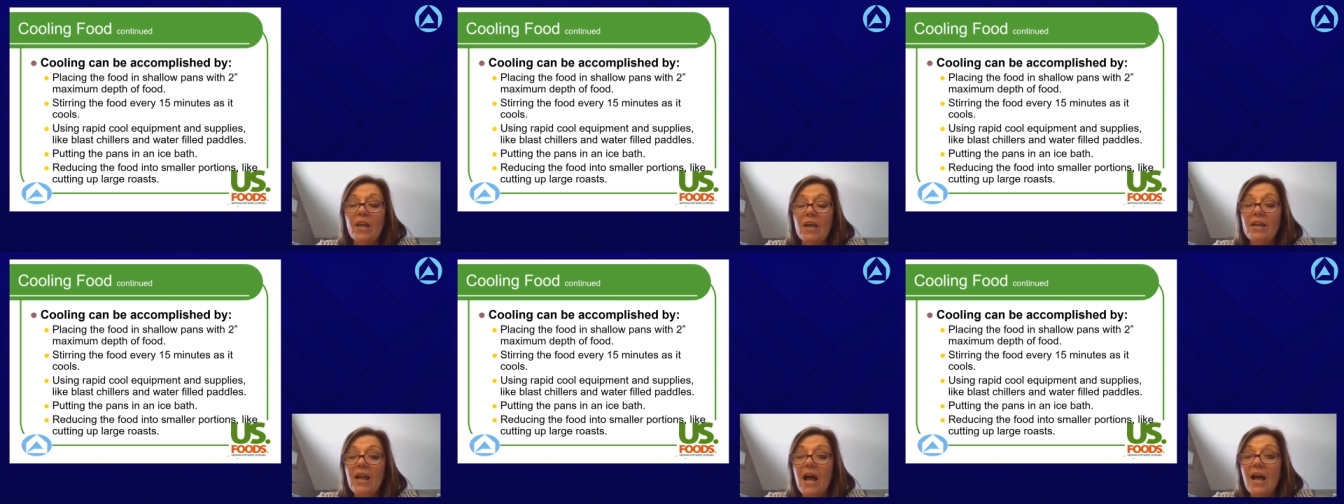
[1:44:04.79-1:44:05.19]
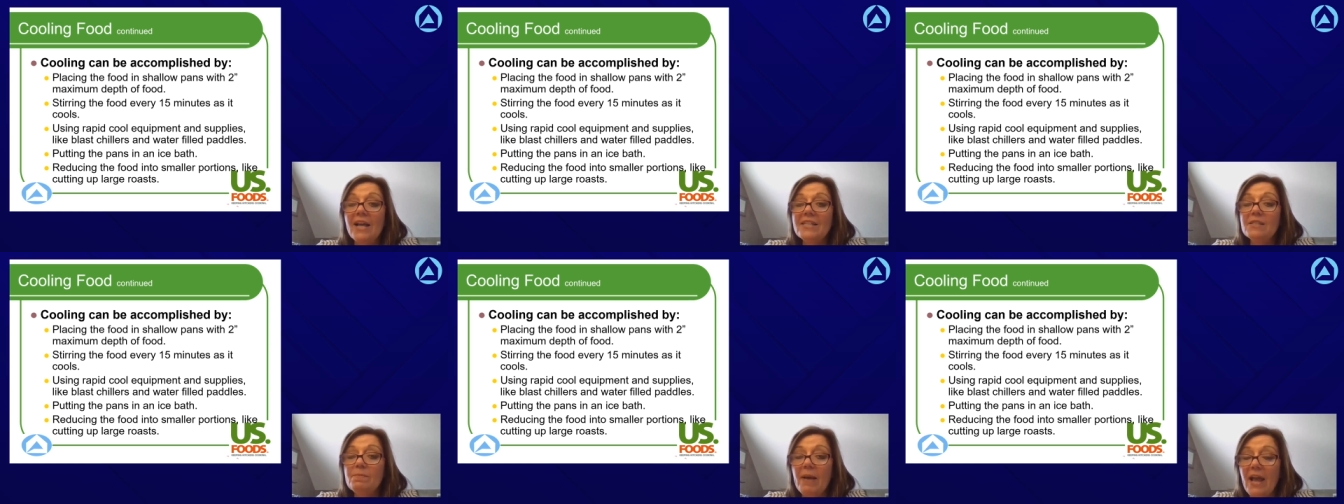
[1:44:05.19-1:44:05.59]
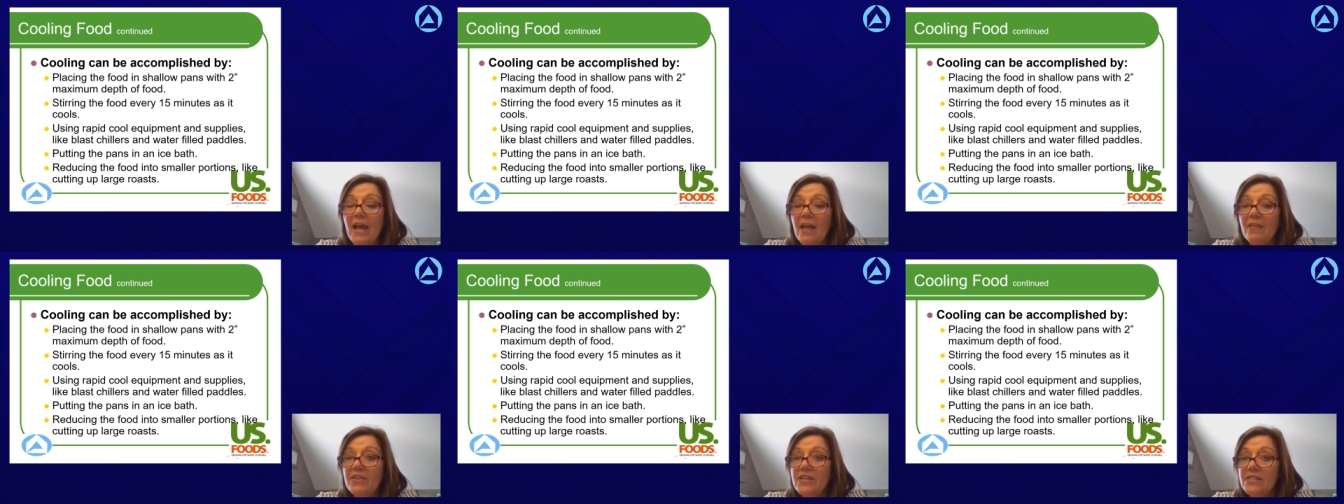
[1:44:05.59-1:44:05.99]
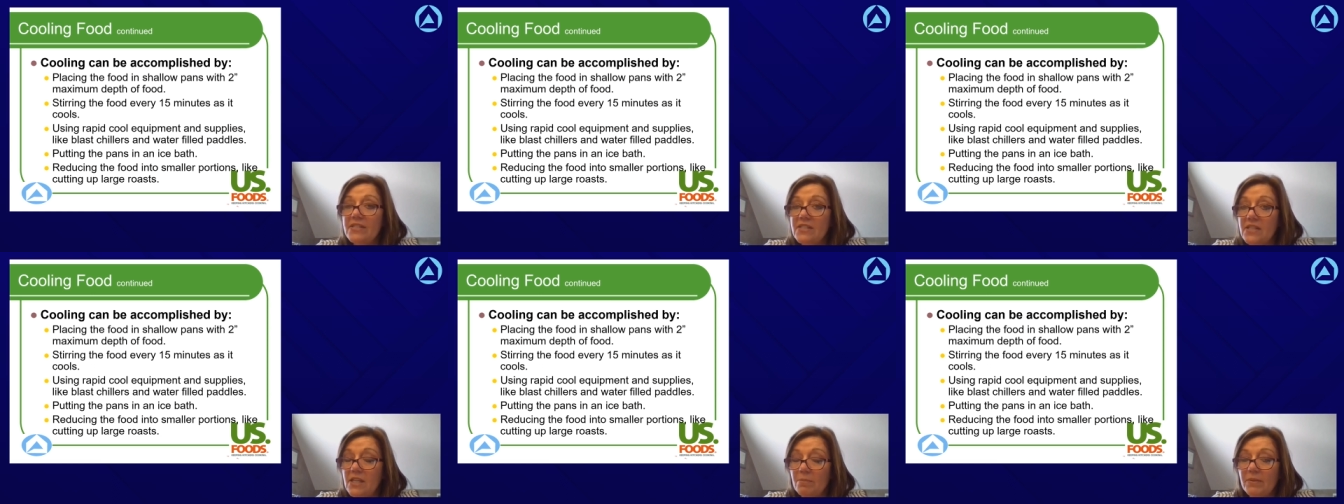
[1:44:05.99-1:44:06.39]
An ice bath
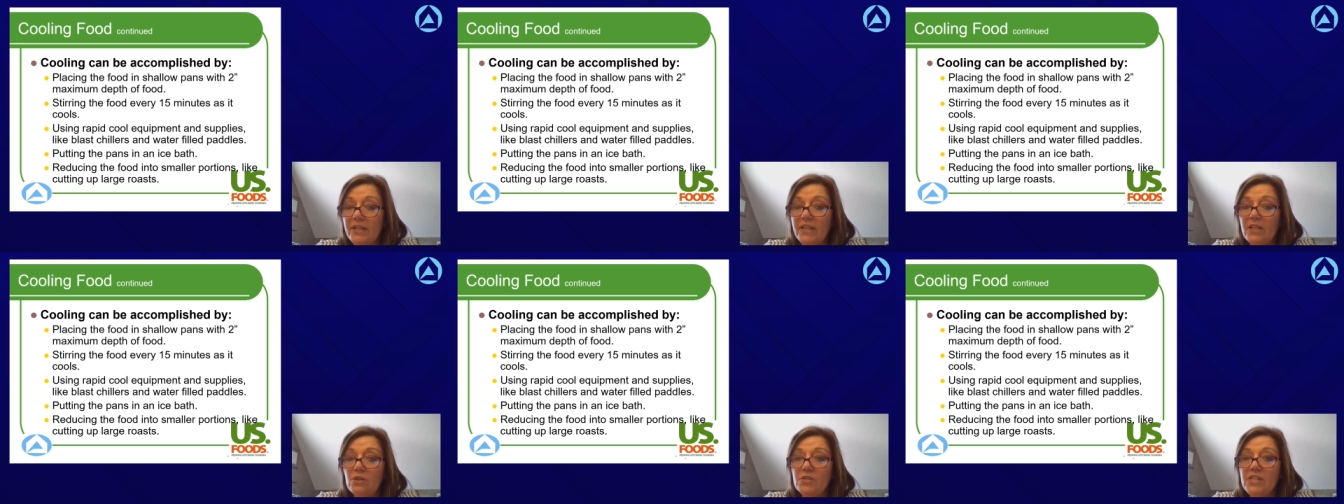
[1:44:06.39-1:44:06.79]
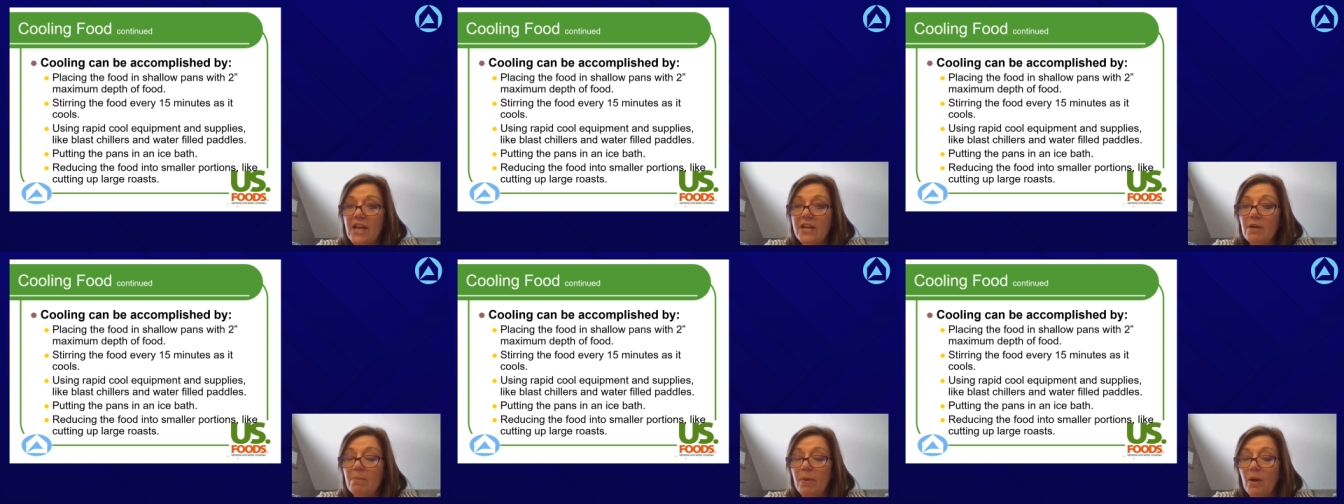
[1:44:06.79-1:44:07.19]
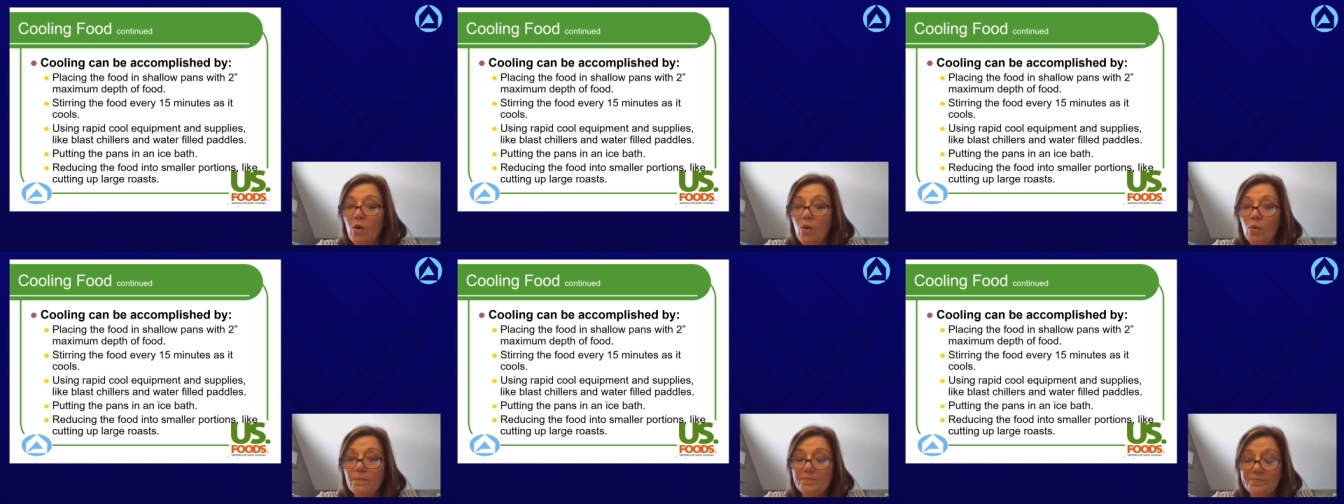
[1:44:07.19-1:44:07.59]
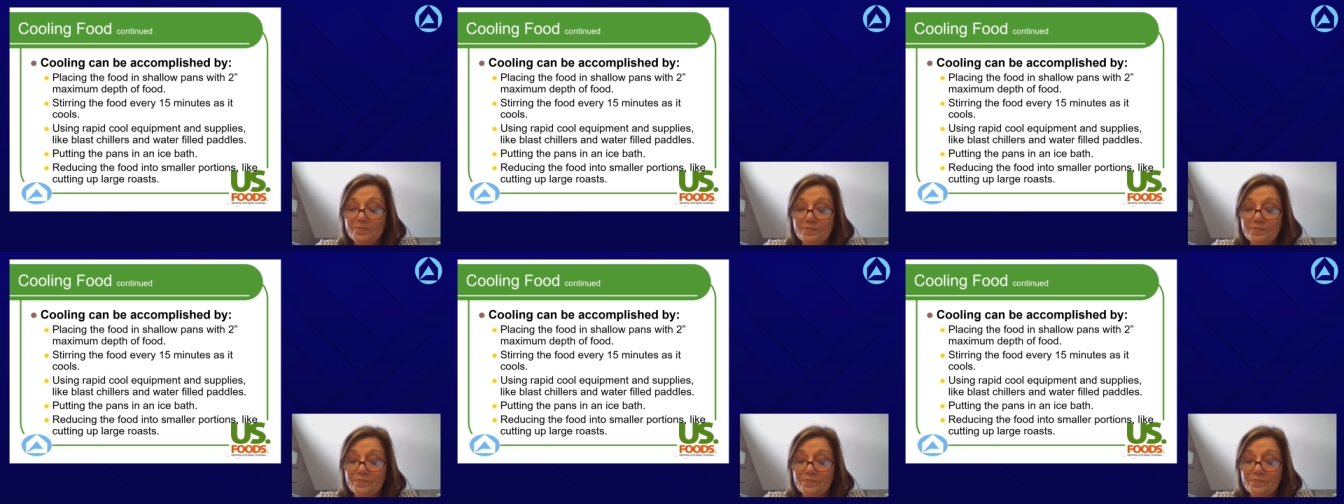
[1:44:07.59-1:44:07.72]
is simply, you take a bowl,